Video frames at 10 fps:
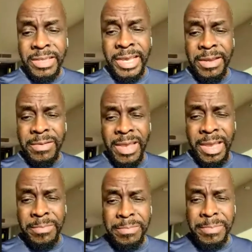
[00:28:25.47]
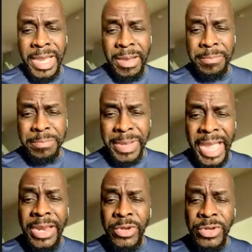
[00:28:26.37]
That
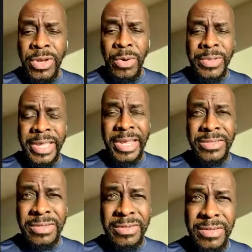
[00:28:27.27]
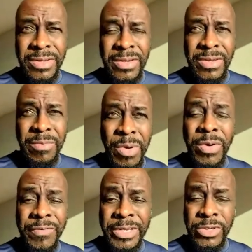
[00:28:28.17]
I know that as a
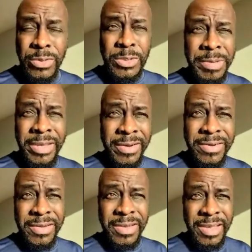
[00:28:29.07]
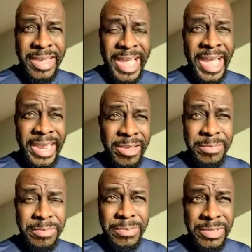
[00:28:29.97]
motivational speaker, I
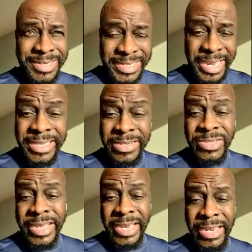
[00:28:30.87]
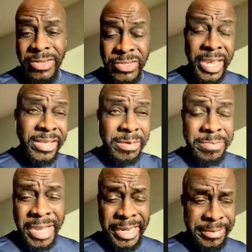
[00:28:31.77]
am to take the stage, take the
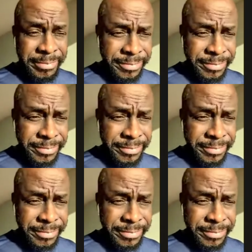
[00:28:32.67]
mic,